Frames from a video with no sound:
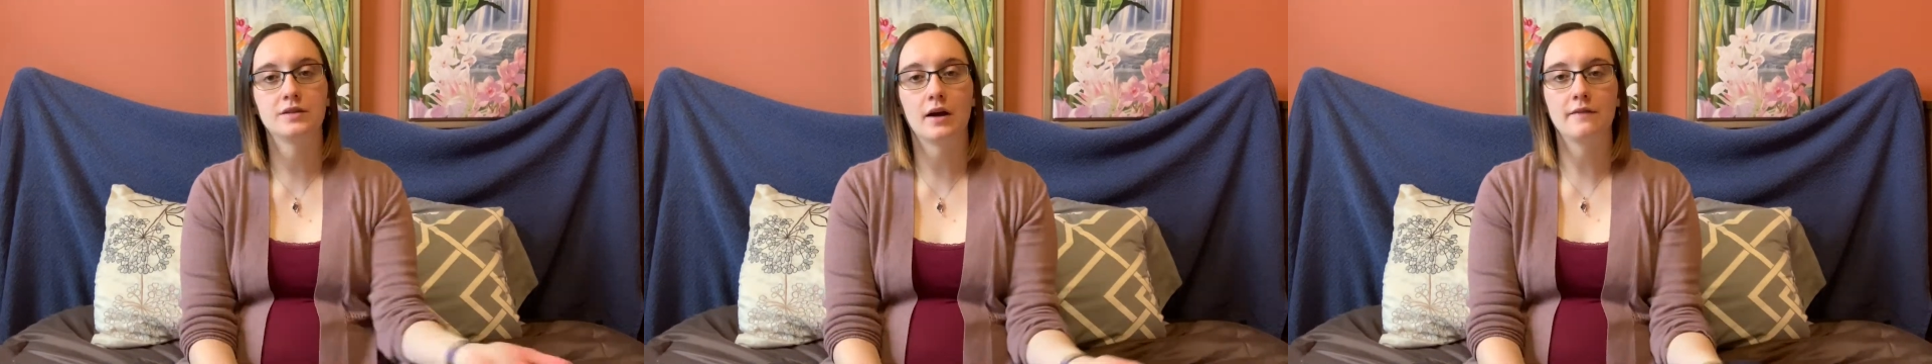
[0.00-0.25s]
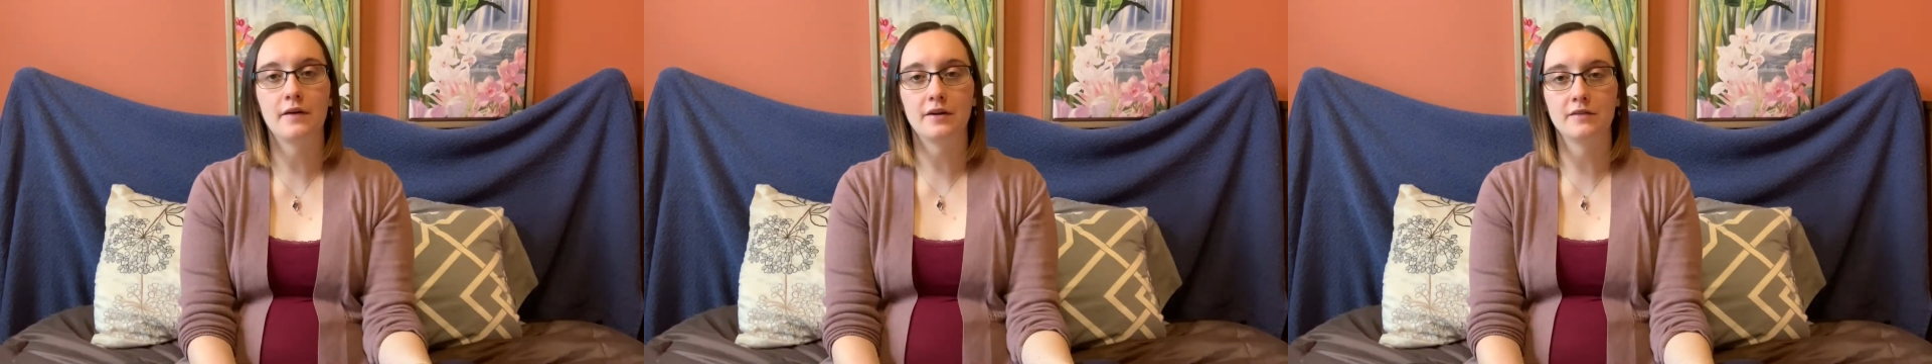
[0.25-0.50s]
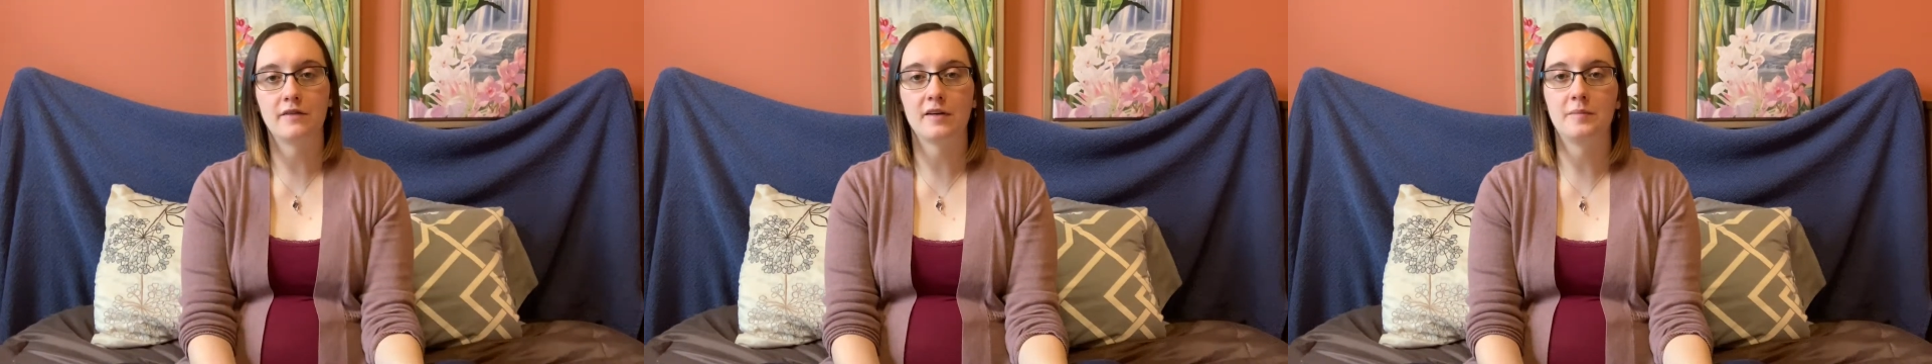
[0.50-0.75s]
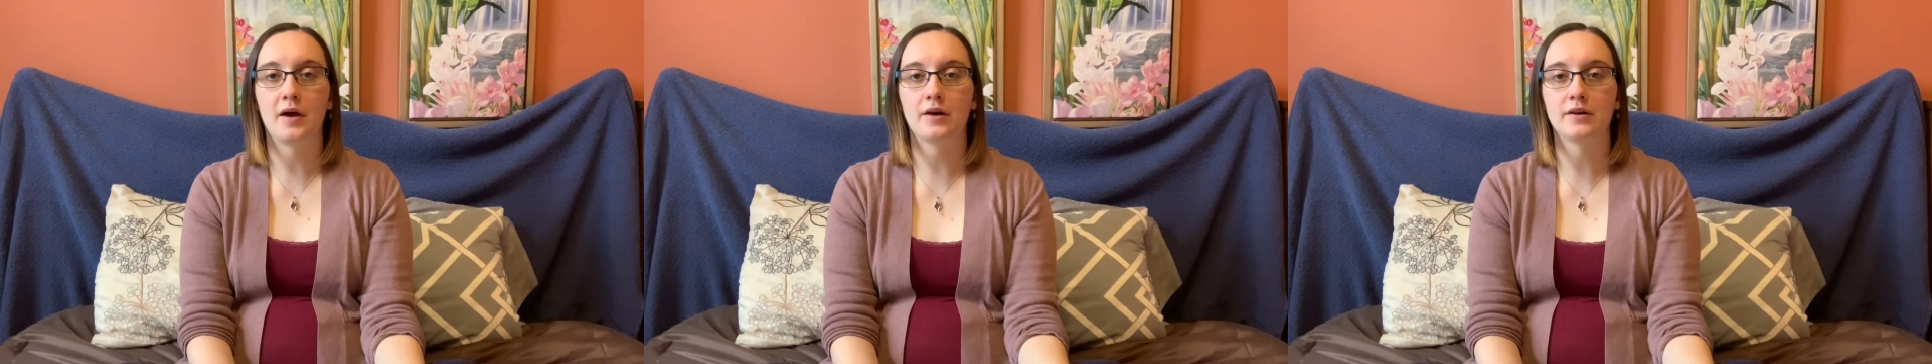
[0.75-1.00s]
I found a
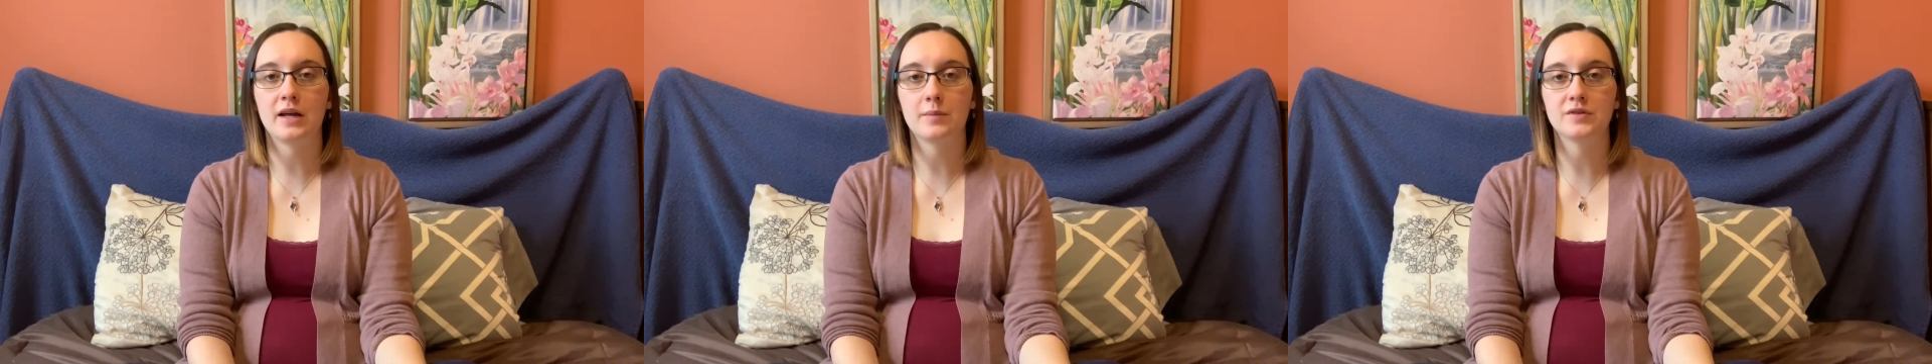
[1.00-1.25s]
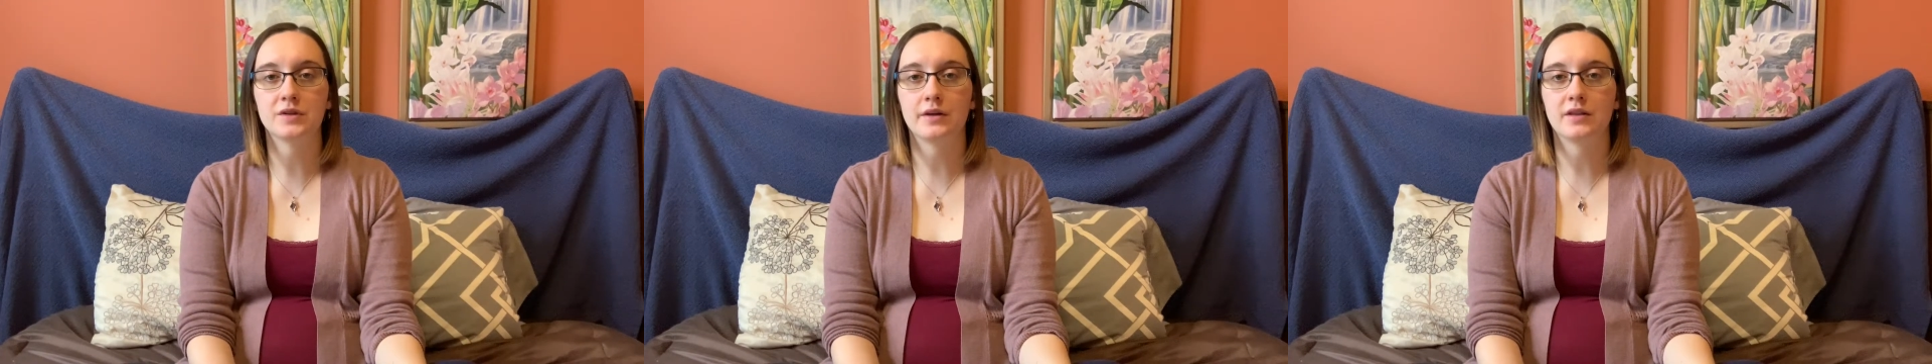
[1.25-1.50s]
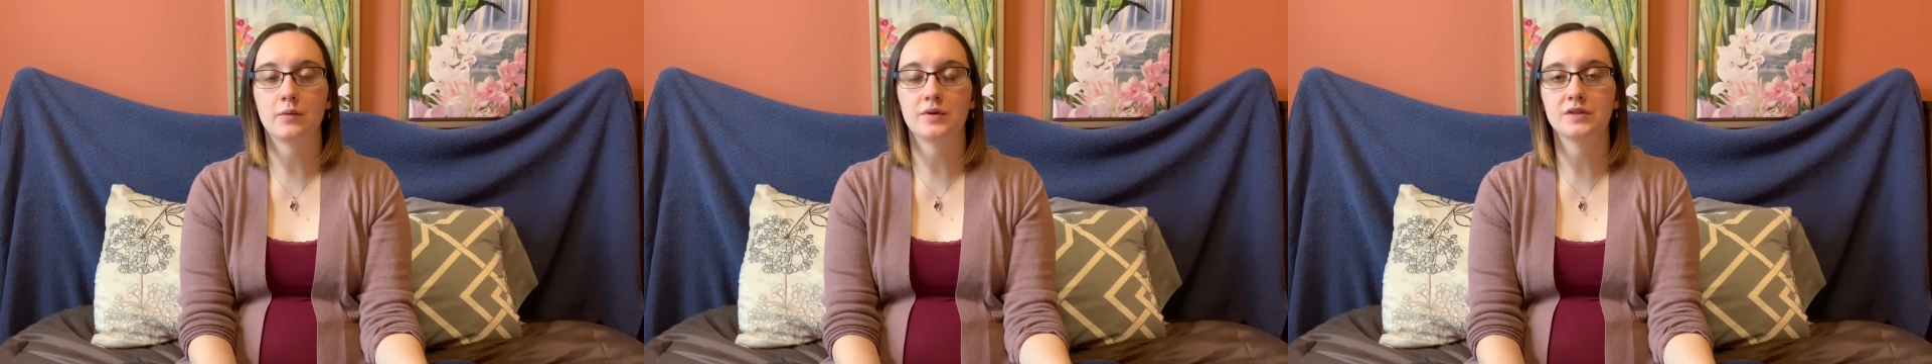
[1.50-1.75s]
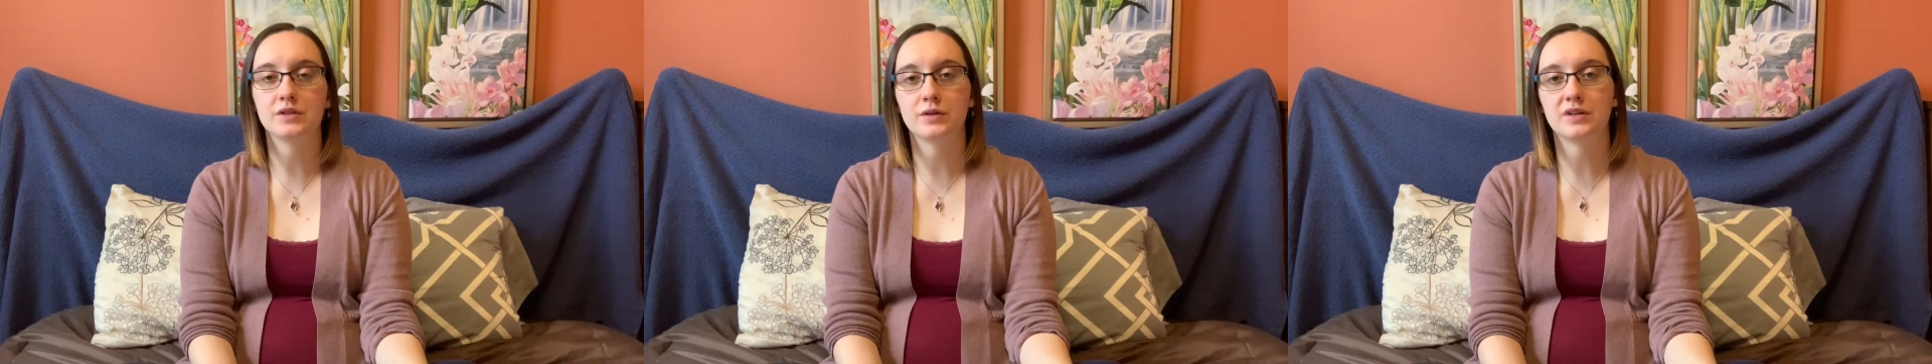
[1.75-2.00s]
5-pack on Amazon that
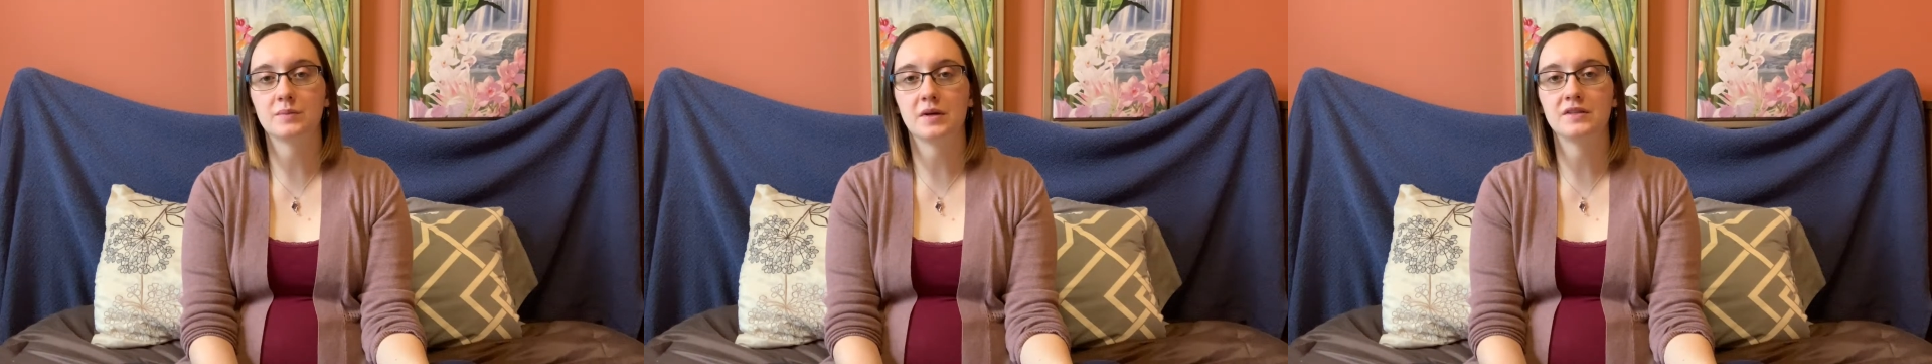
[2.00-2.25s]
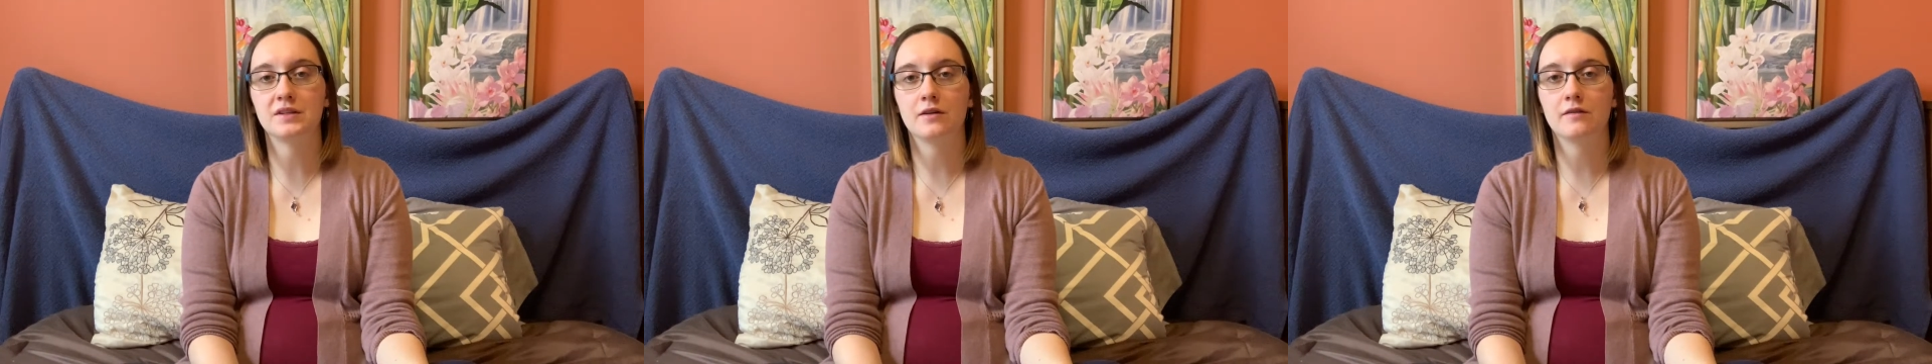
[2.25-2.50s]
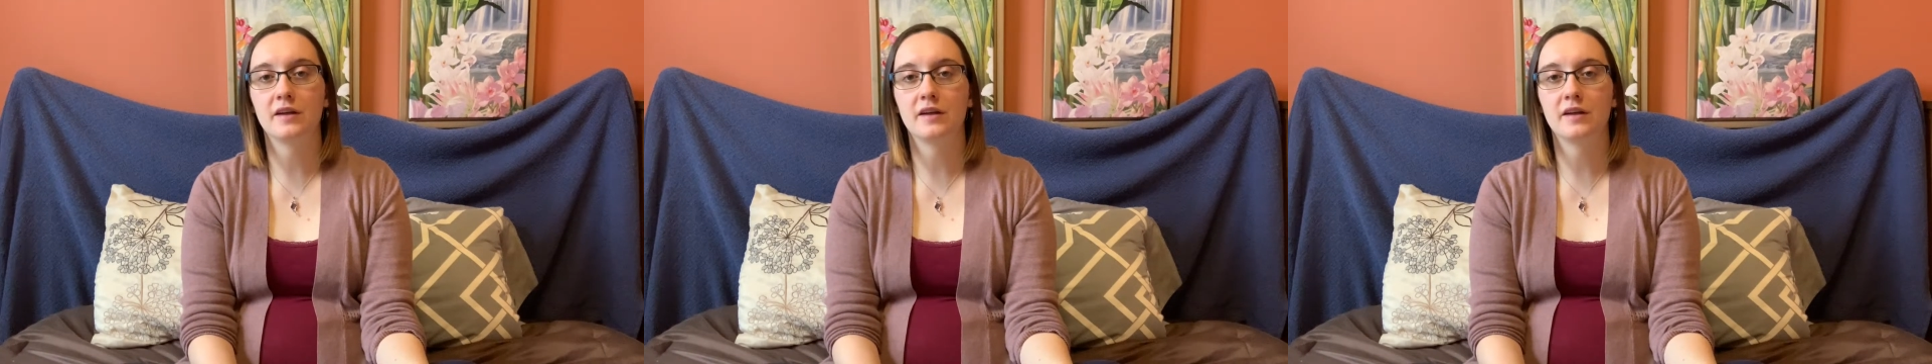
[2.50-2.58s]
wasn't too expensive,